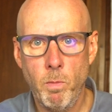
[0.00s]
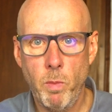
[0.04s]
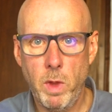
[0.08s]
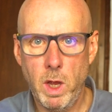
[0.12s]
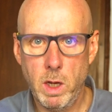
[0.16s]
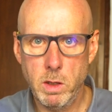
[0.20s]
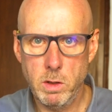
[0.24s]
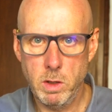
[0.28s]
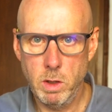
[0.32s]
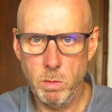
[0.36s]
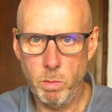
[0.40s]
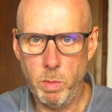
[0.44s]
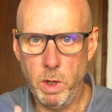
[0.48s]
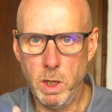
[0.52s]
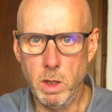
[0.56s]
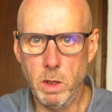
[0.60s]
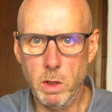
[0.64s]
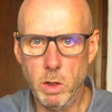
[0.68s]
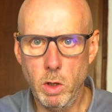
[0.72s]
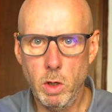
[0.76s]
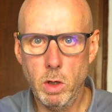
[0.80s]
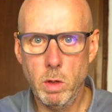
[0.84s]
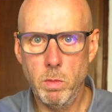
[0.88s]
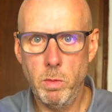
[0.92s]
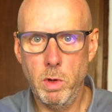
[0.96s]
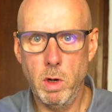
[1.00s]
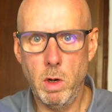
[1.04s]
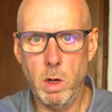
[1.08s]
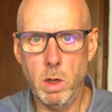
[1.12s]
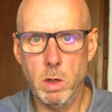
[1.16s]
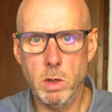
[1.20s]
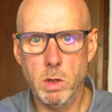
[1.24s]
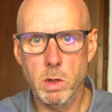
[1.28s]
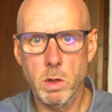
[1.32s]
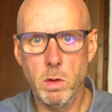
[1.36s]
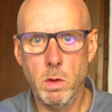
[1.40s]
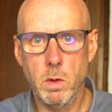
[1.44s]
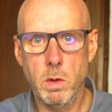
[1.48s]
as you're building up your
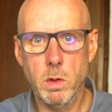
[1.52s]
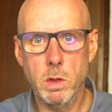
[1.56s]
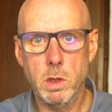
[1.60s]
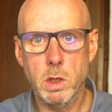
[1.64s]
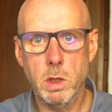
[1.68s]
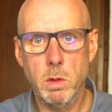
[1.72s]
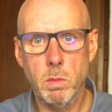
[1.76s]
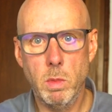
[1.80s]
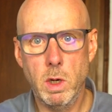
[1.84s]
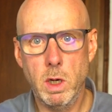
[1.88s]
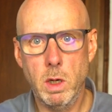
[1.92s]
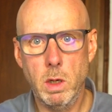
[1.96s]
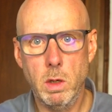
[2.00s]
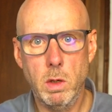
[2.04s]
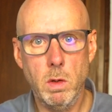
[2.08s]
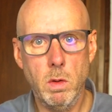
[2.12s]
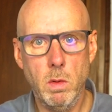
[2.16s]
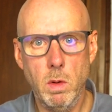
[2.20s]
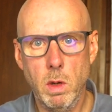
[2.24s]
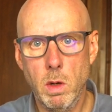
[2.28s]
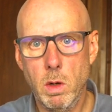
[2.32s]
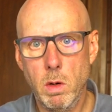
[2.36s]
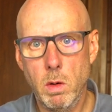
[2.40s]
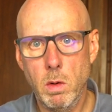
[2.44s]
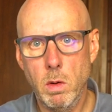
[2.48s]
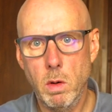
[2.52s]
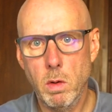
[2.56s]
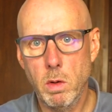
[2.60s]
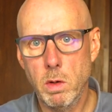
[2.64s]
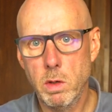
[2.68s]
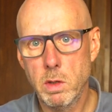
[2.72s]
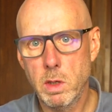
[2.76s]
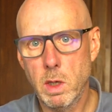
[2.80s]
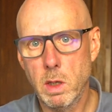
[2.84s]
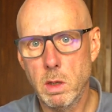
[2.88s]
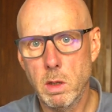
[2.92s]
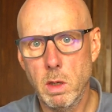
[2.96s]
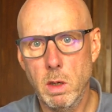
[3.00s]
endurance, you might do long on
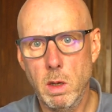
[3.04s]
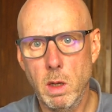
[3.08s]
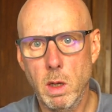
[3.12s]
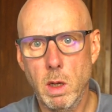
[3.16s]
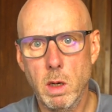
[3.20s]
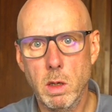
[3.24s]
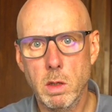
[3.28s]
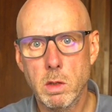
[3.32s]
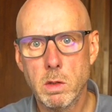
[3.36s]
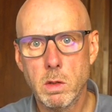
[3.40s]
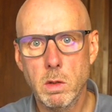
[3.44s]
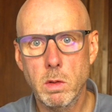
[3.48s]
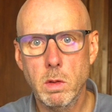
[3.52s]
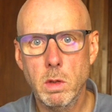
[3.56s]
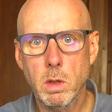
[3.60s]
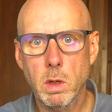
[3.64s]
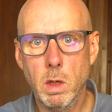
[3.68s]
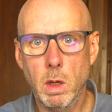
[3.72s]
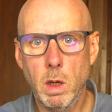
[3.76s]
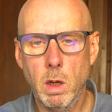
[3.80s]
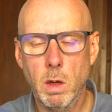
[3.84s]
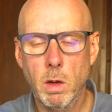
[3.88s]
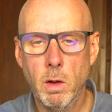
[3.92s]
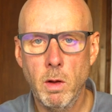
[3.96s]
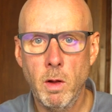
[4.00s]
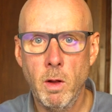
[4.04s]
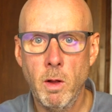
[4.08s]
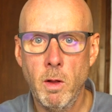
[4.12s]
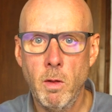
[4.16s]
Saturday and Sunday.